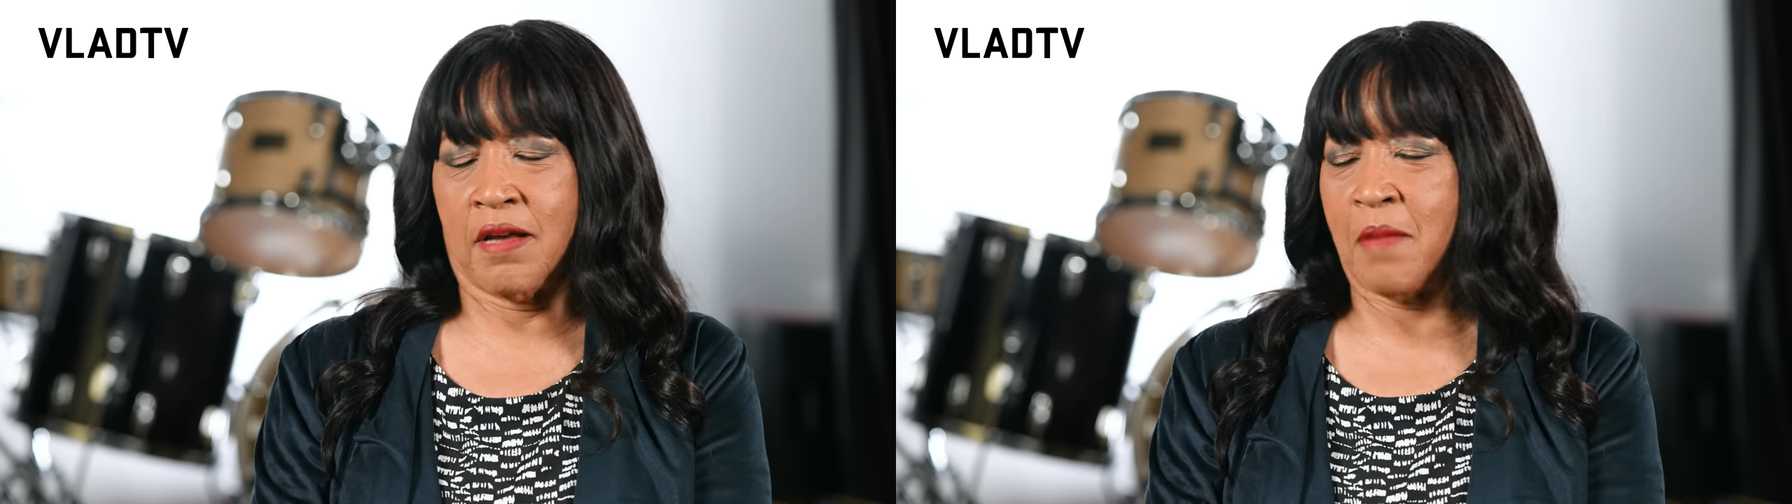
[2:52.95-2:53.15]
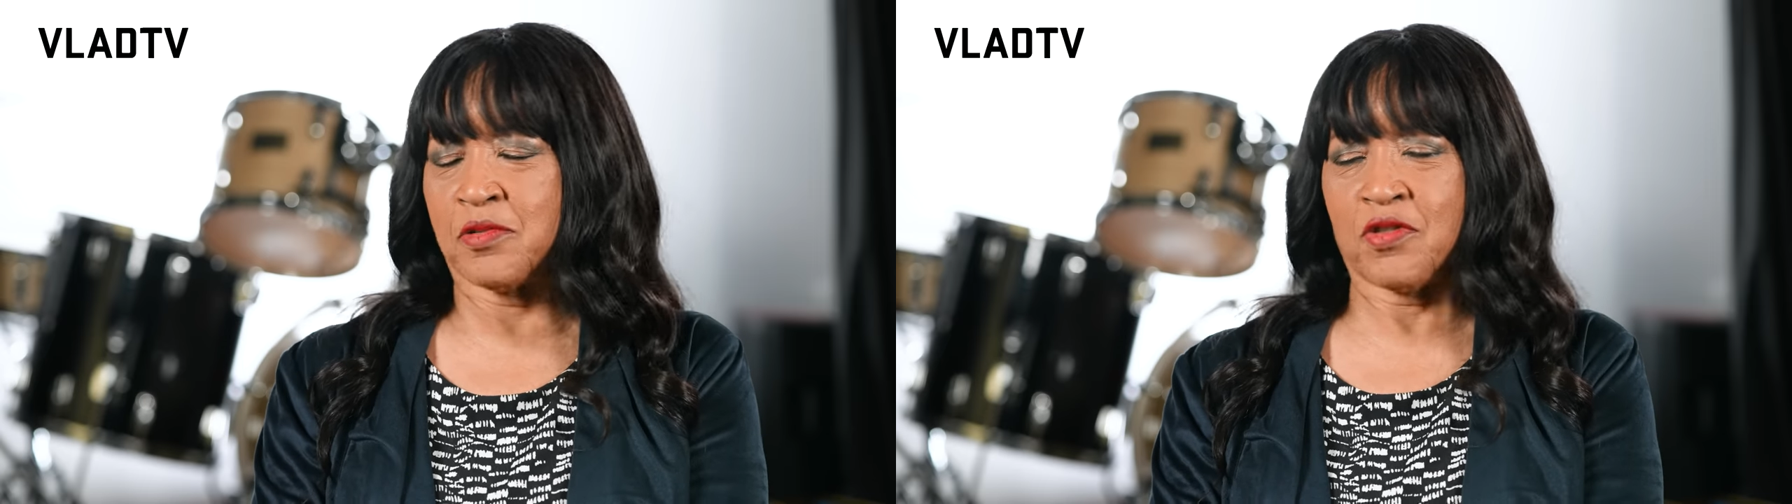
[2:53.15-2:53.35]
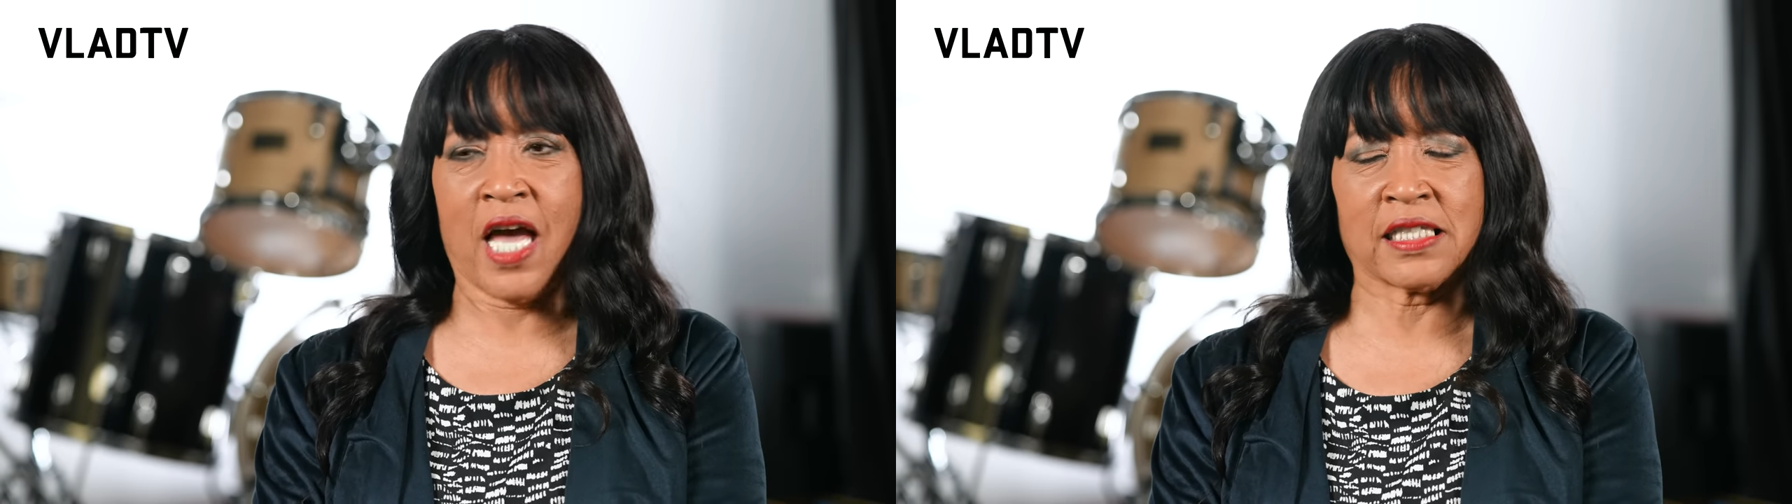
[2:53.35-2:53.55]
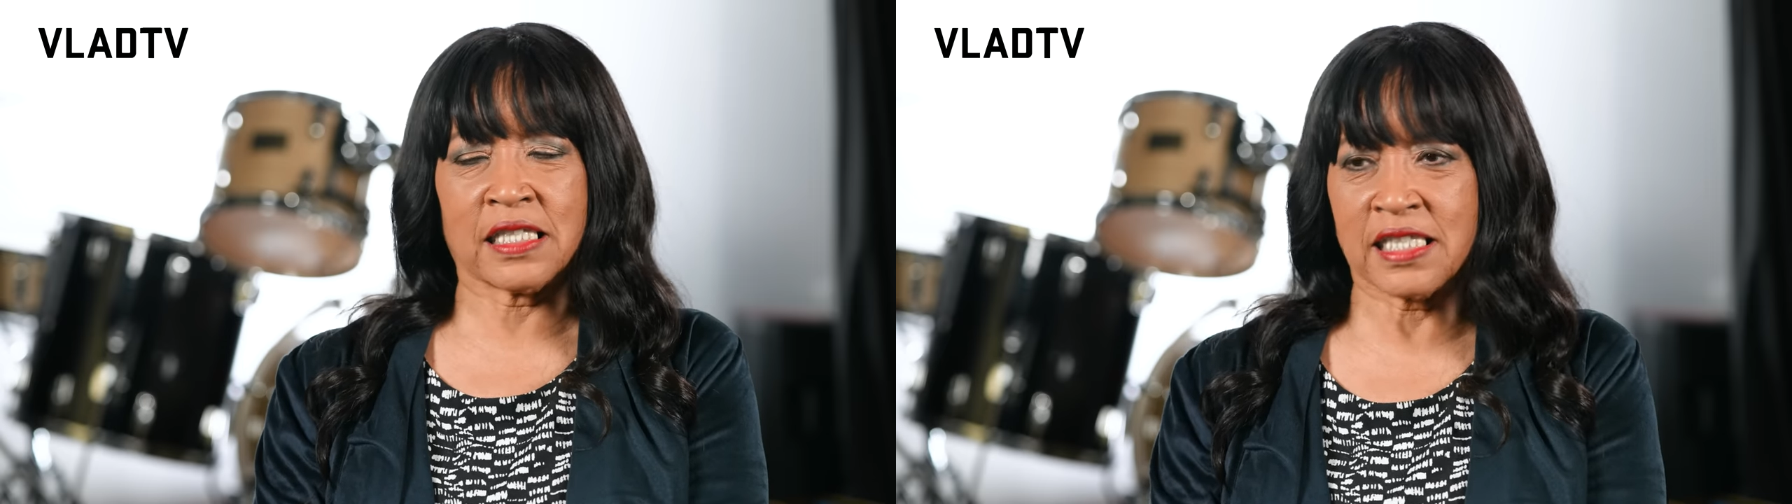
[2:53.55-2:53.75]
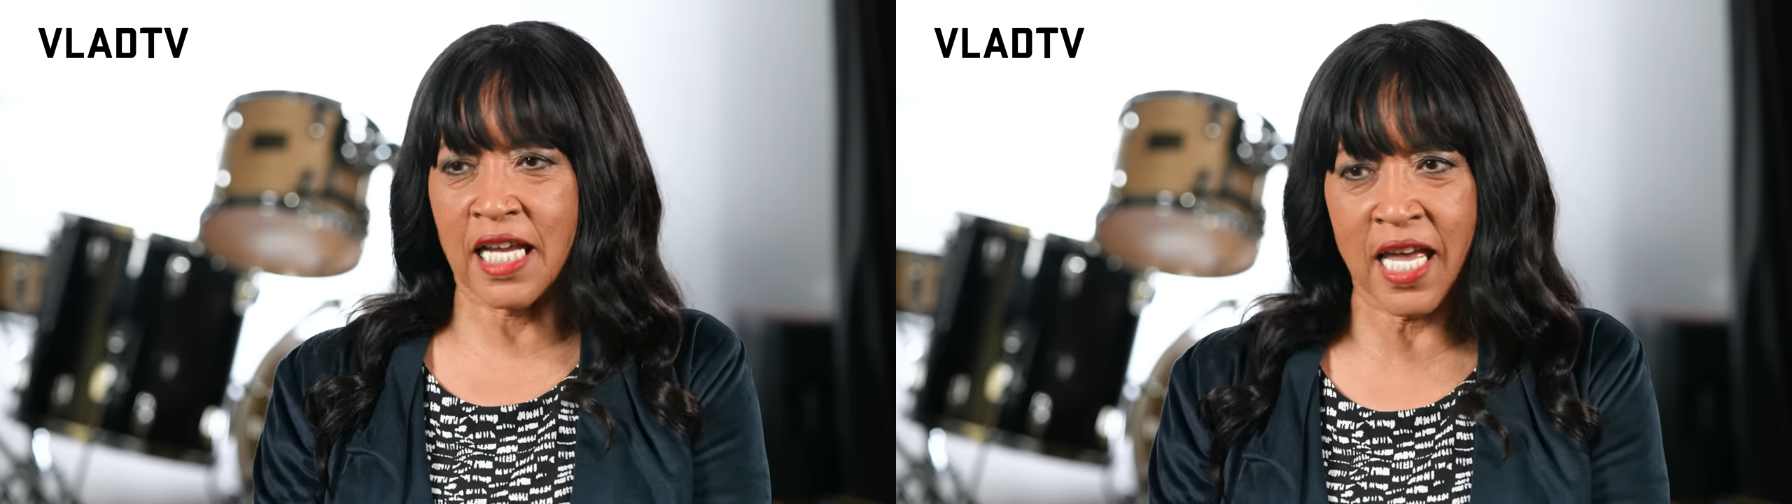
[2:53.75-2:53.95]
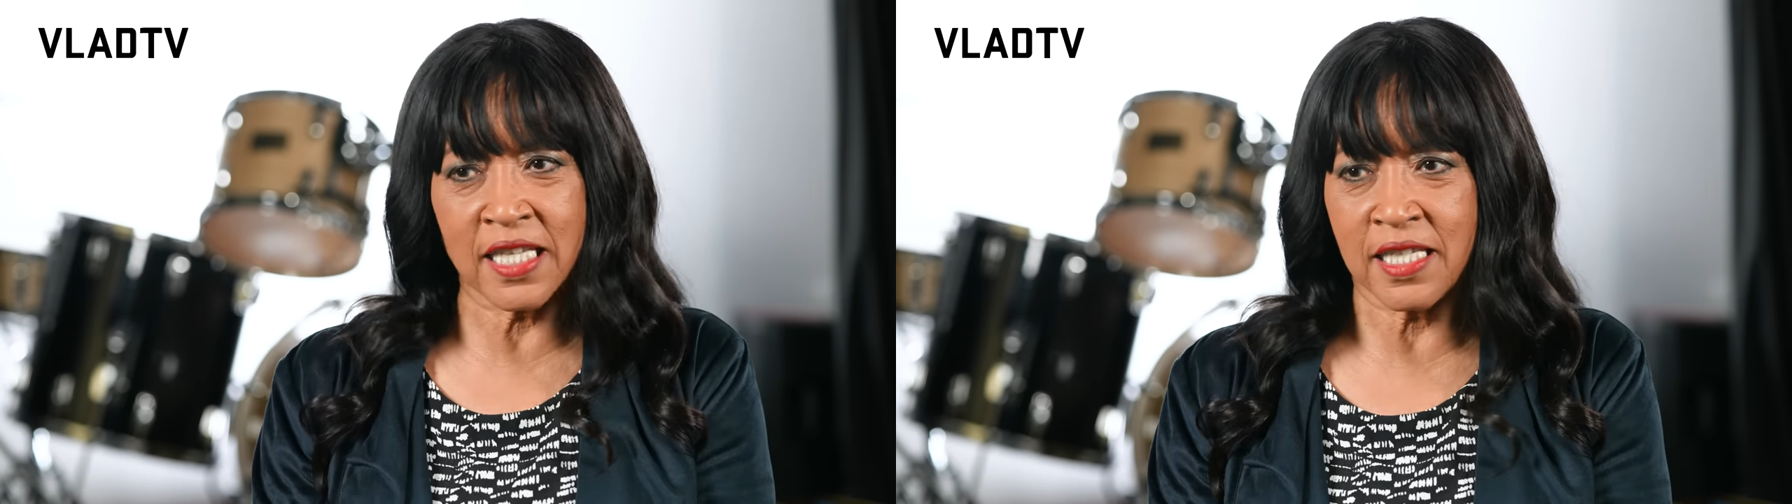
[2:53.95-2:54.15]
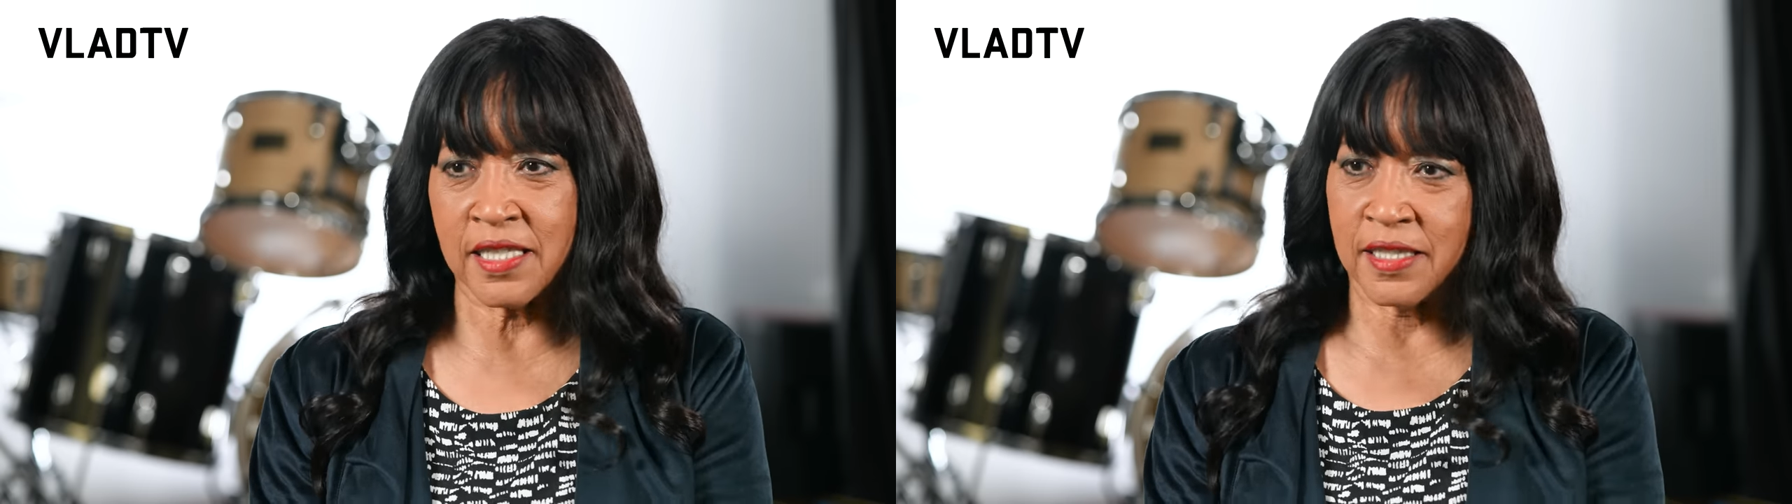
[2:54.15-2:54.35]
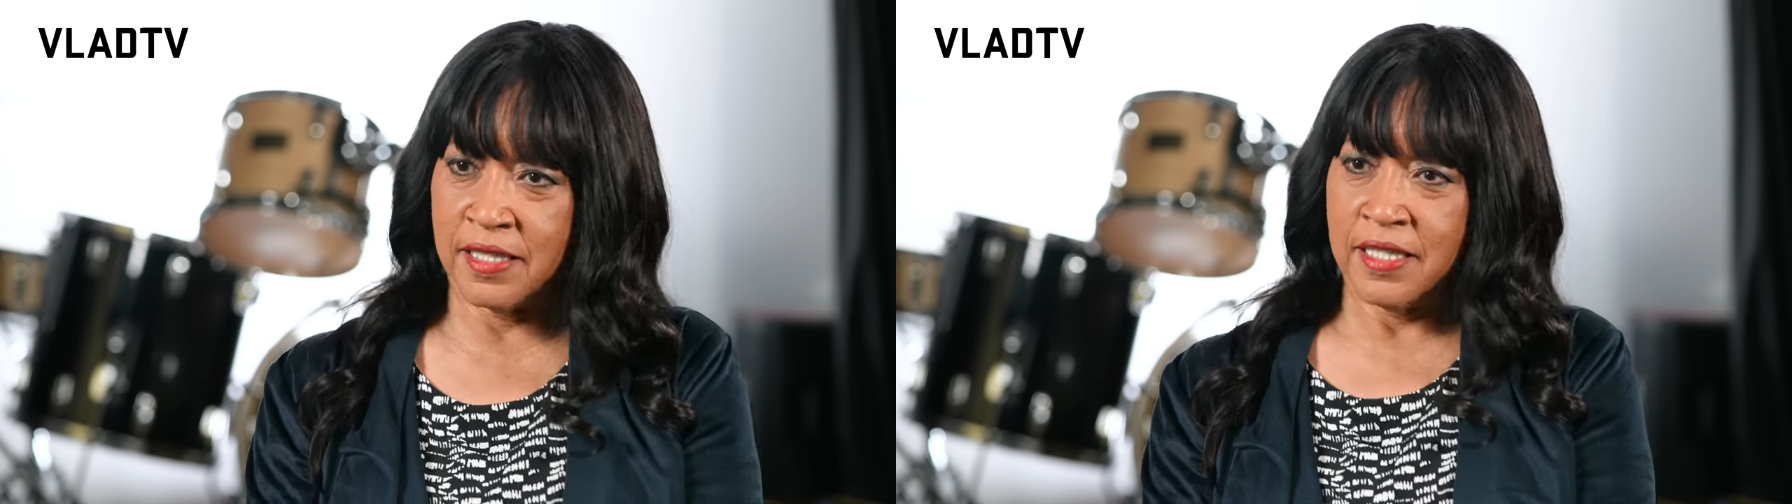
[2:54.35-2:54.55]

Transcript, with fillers: I'm trying to tell you.